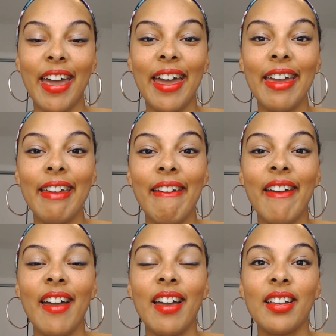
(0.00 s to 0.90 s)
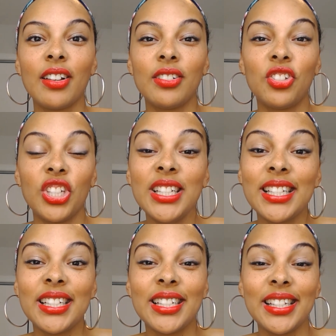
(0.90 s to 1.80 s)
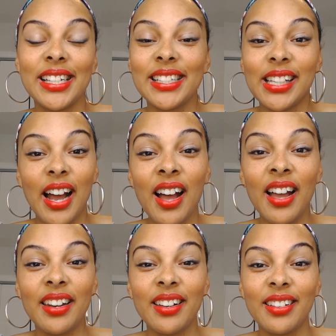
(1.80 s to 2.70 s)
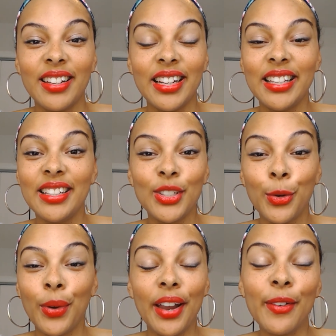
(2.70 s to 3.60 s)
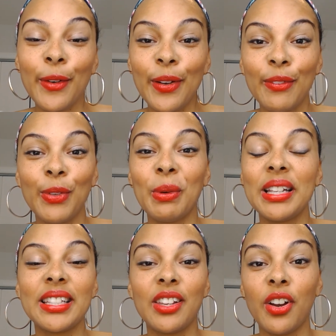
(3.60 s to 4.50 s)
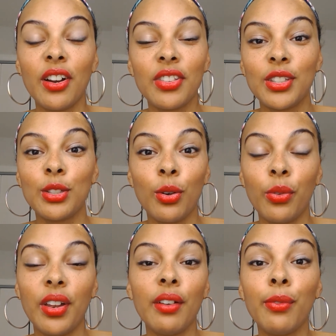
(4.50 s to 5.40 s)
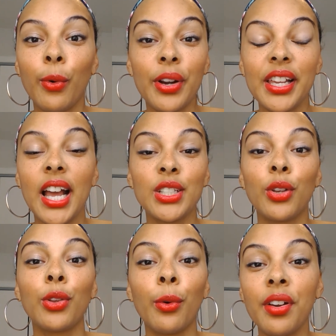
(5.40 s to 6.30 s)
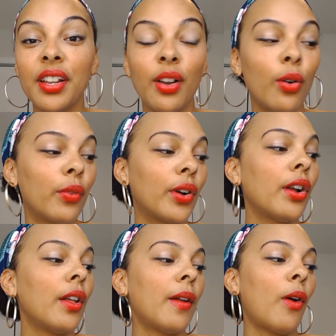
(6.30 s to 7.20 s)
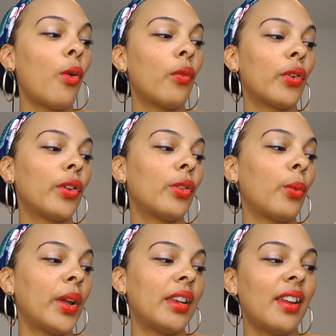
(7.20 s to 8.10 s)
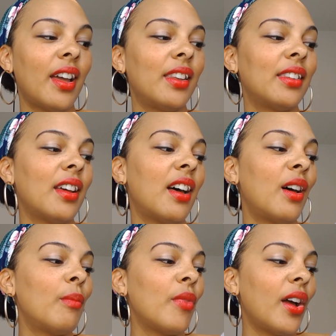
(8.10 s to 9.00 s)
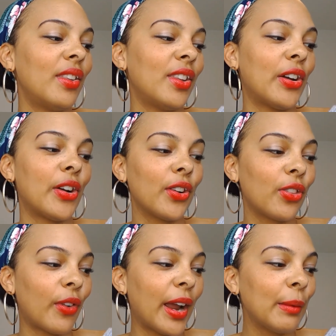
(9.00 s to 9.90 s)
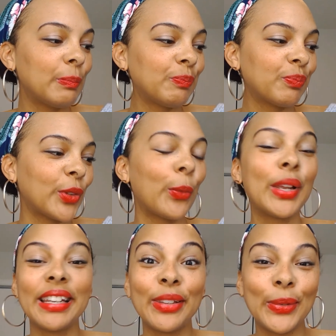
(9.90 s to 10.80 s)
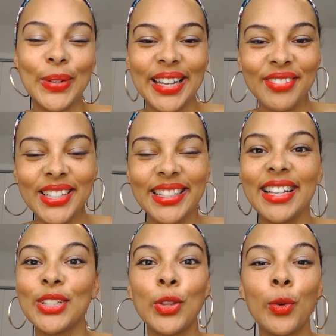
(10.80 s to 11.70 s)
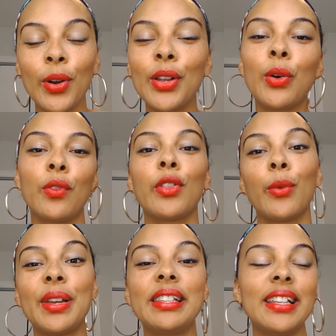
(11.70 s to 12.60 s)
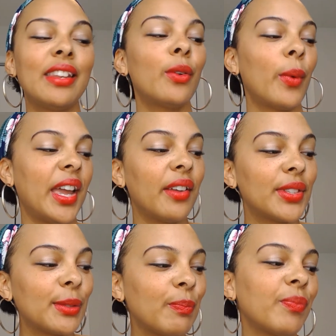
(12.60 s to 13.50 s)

that Jesus is God, that he is creator of the winds and the earth, and so therefore he has authority over over the wind and um, and the earth, right? The wind and the waves. He has authority over the wind and the waves.